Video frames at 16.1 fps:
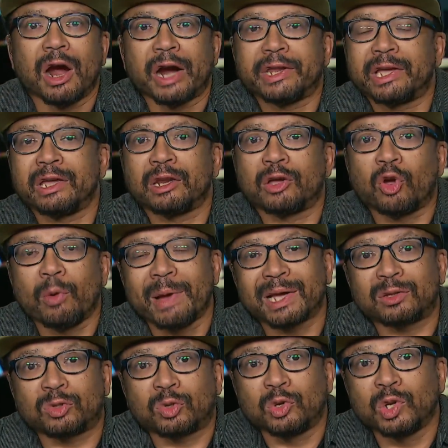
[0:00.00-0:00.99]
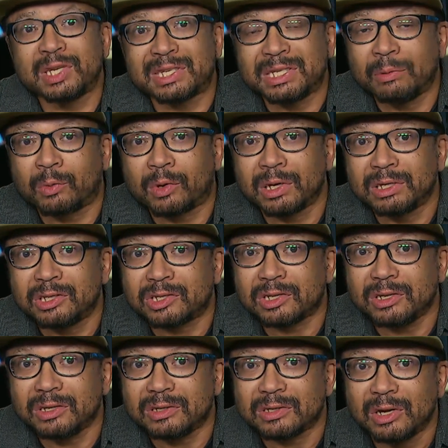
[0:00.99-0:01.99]
they going to go back to the same
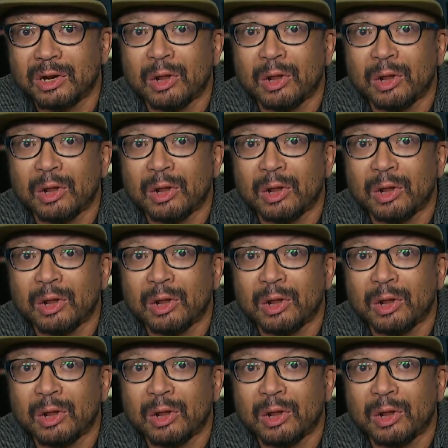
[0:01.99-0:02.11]
conditions